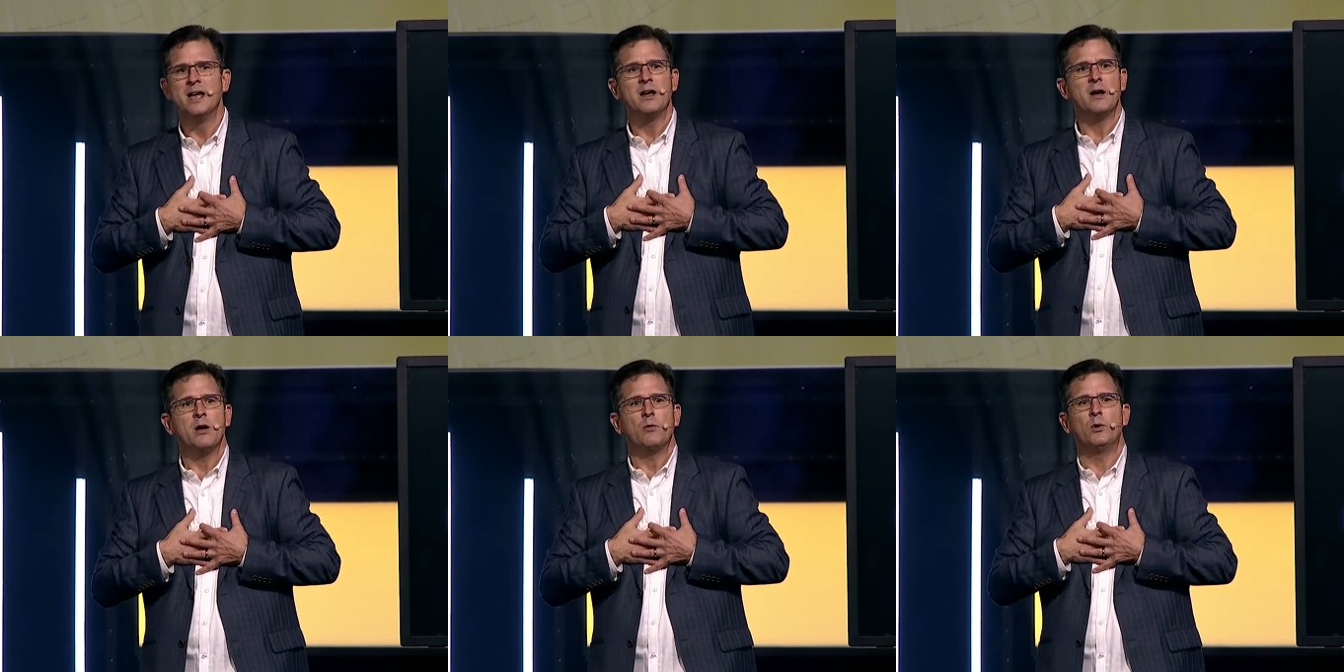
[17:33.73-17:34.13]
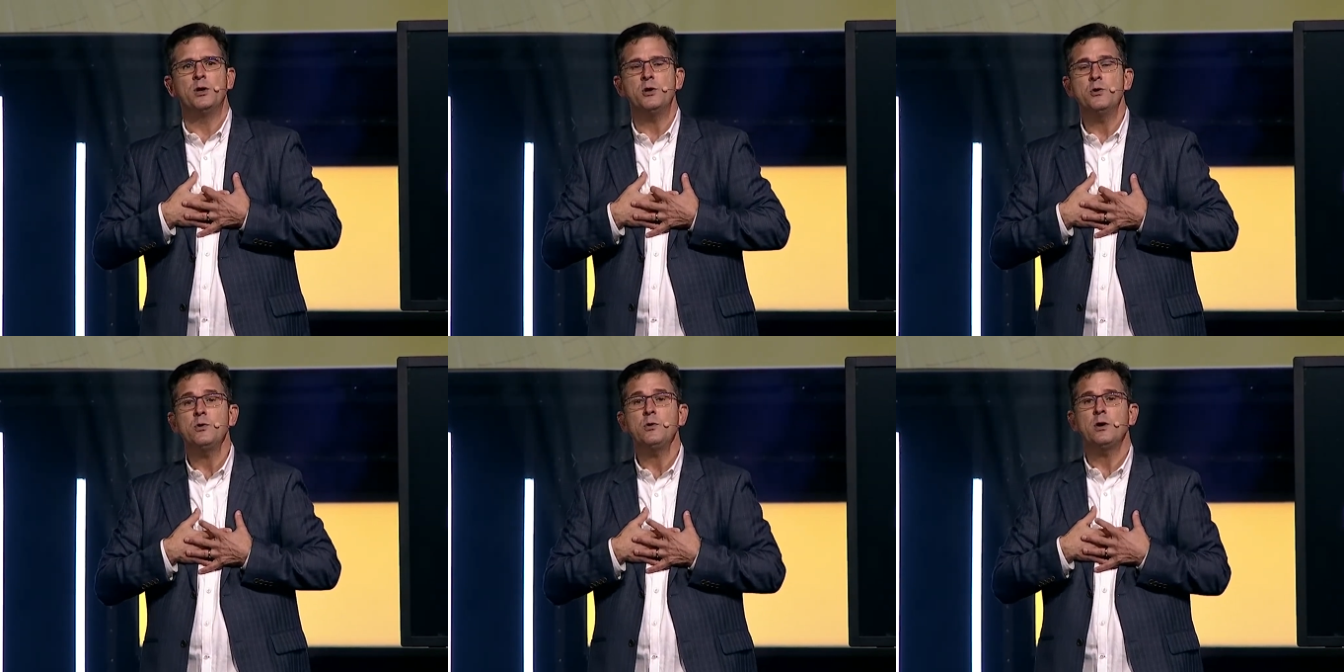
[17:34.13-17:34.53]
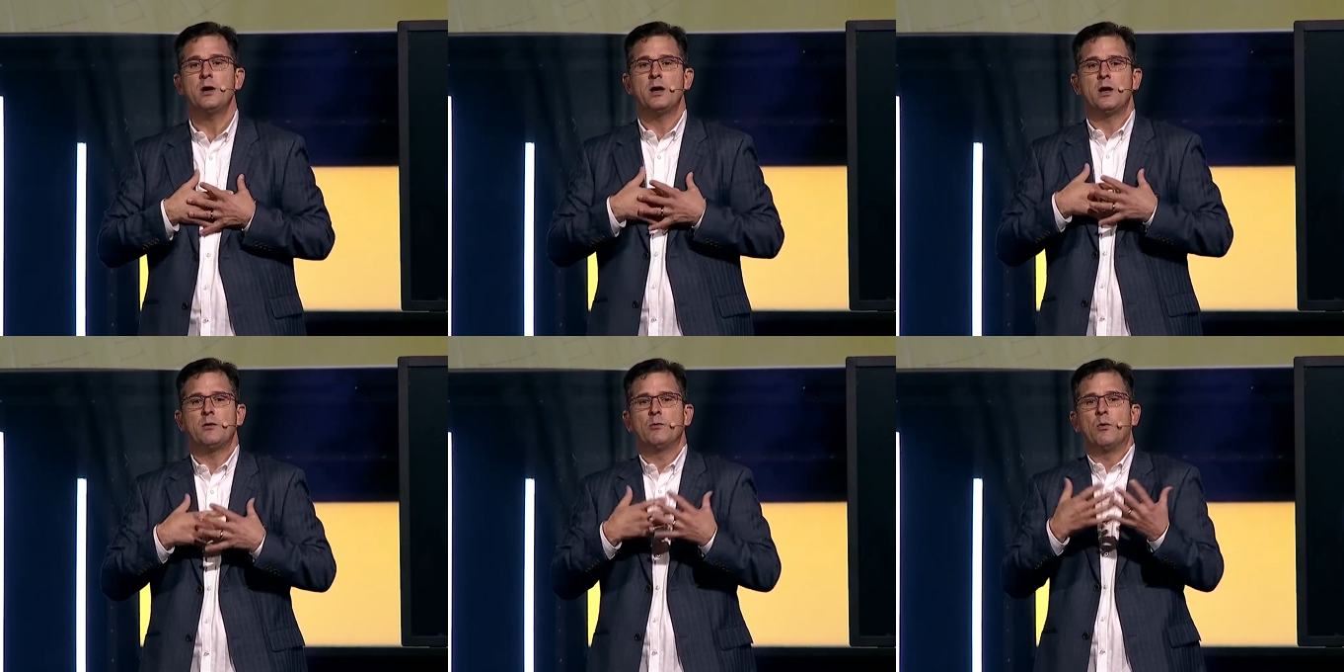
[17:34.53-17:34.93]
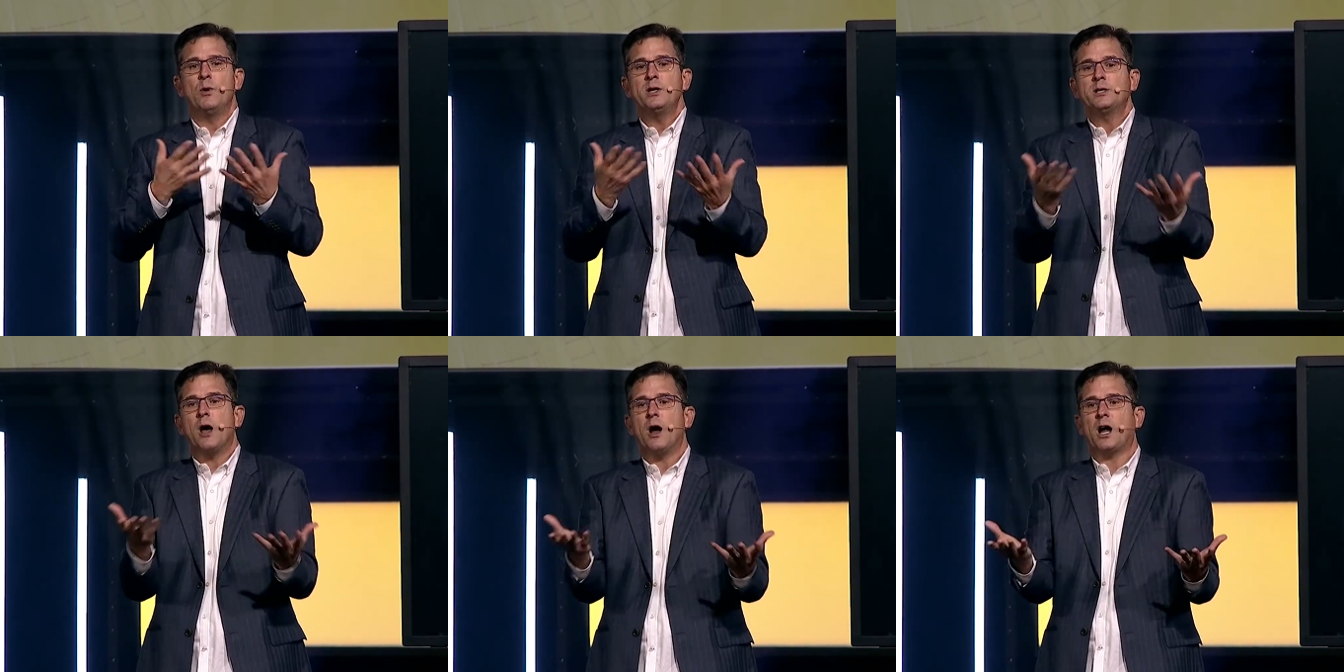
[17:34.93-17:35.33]
When you, when we
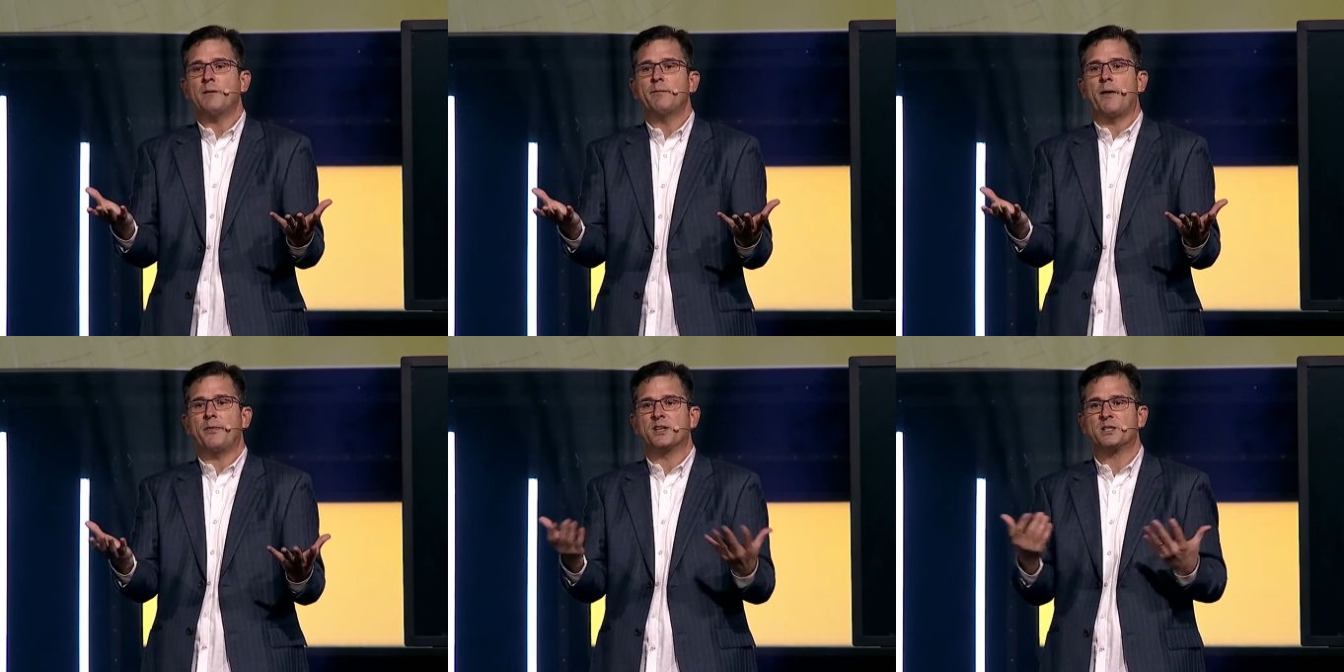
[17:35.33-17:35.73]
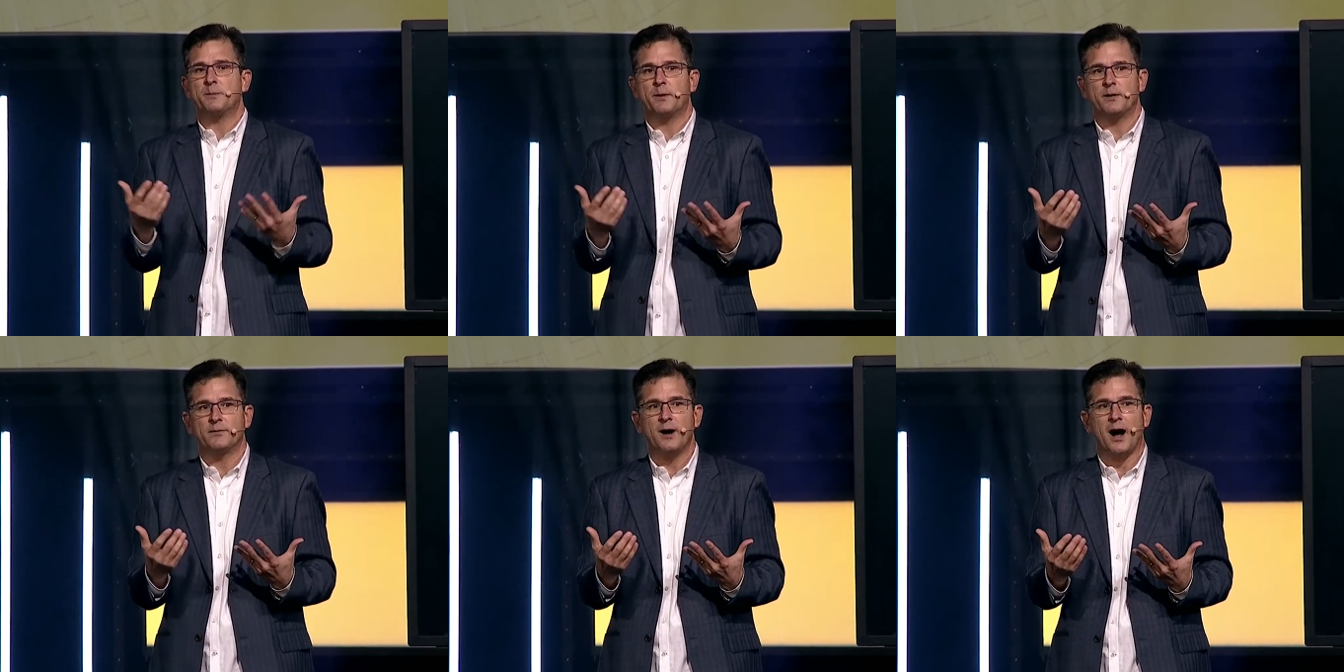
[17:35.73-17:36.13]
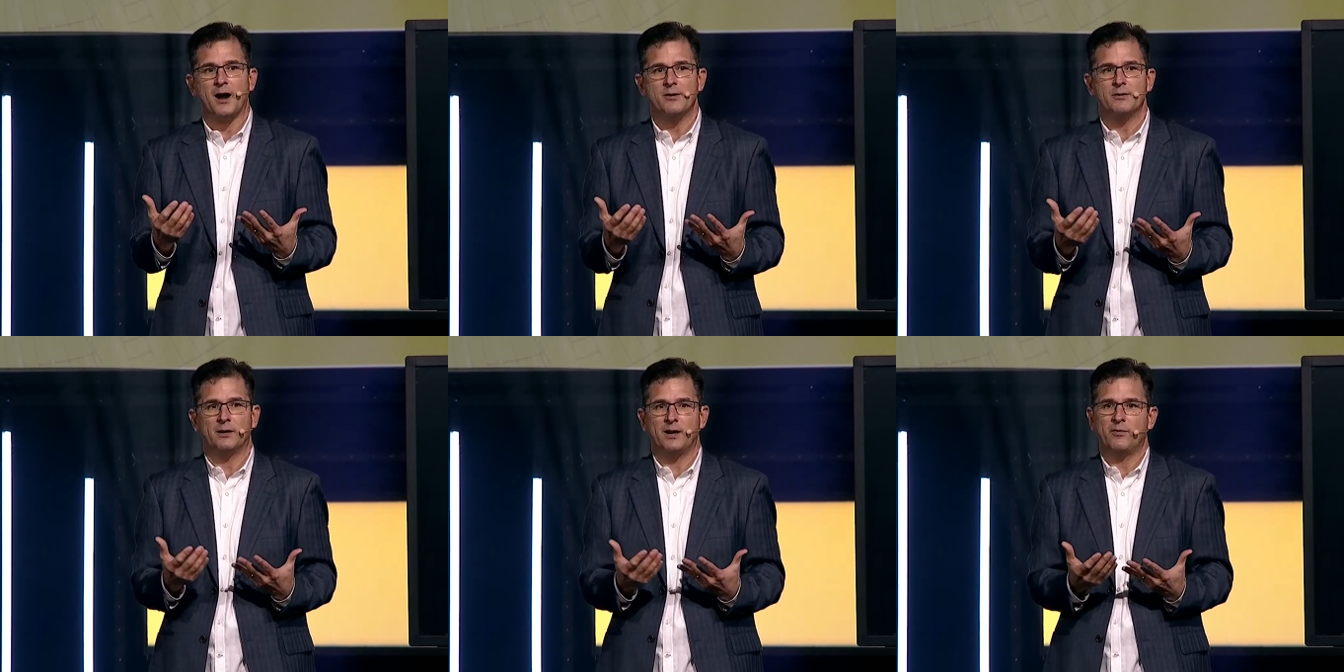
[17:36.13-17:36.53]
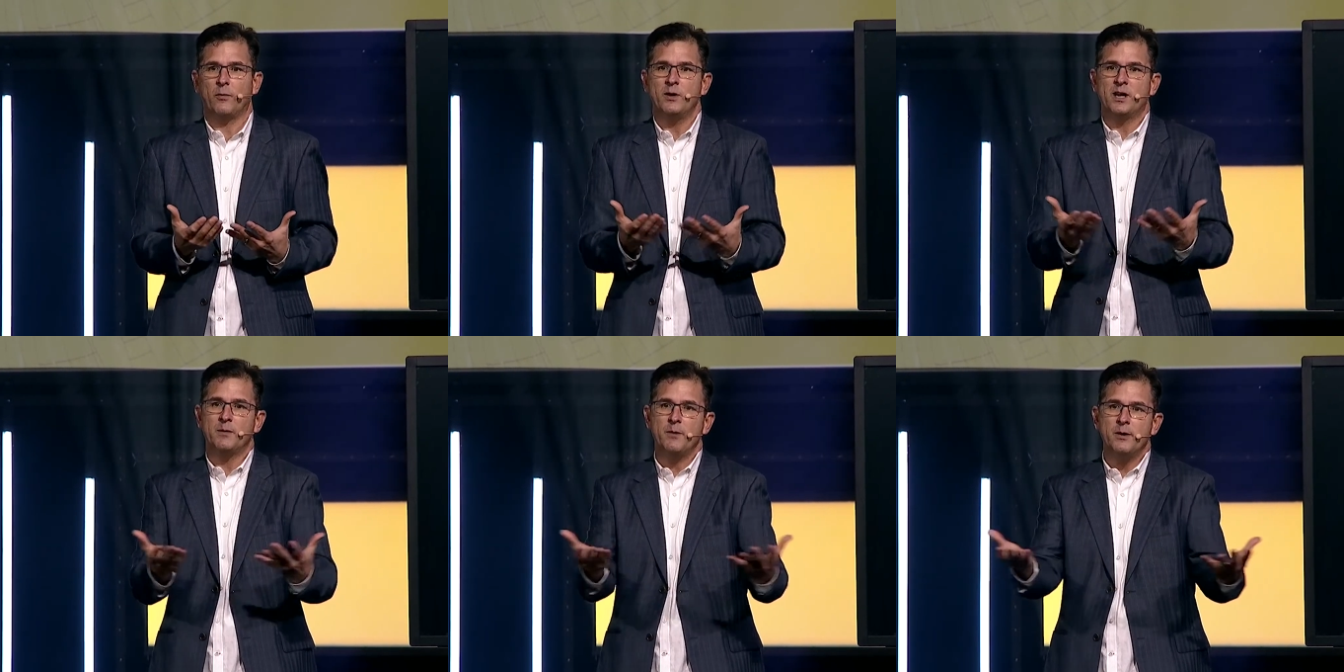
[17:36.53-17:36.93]
talk about the Spirit of God in life, when we
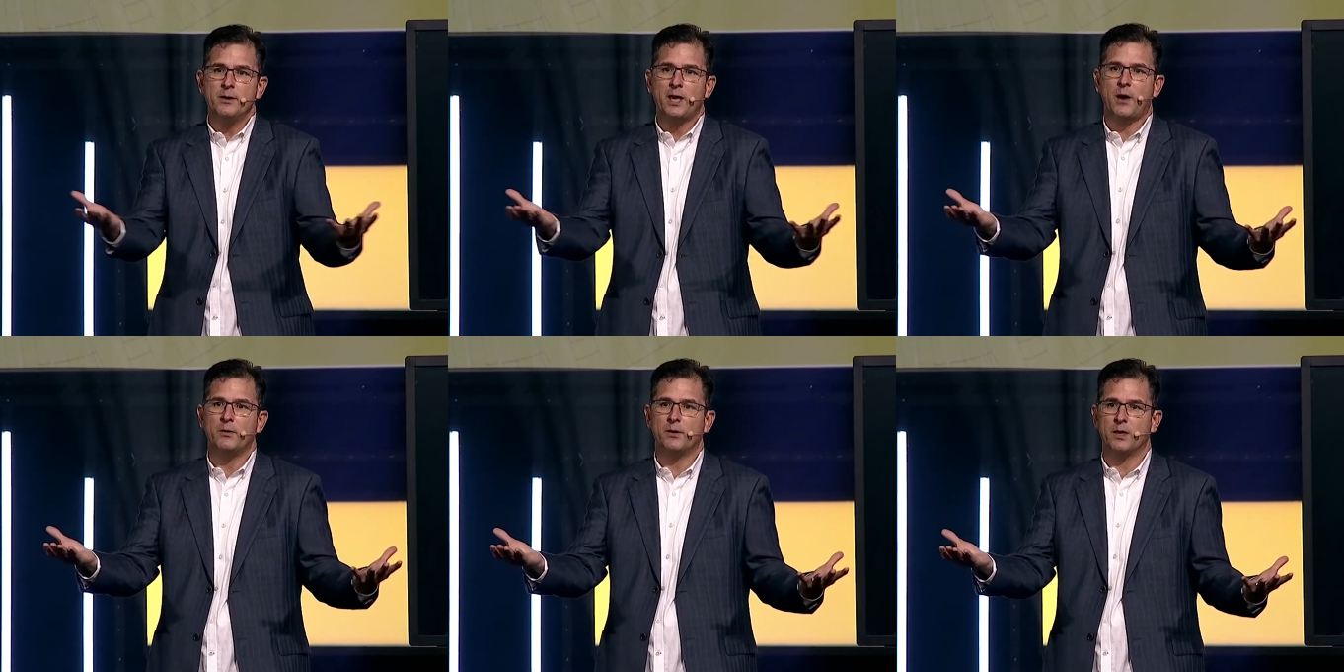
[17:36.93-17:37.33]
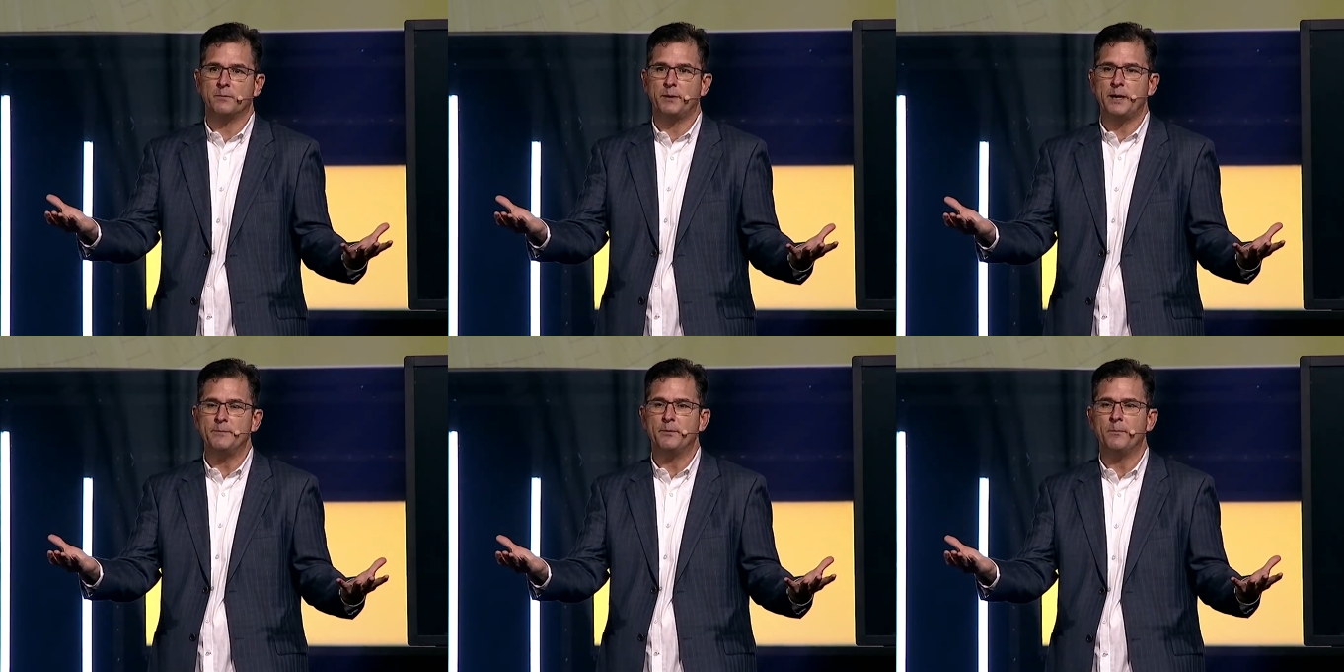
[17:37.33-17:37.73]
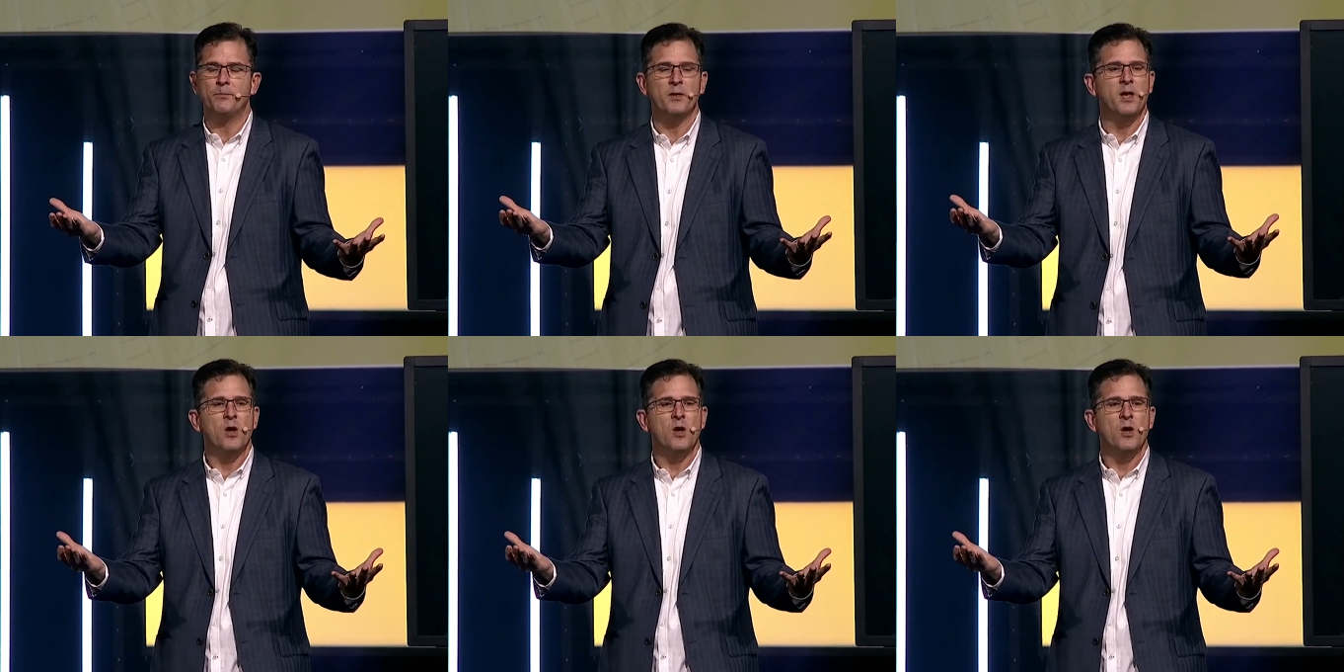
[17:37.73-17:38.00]
communicate with other people,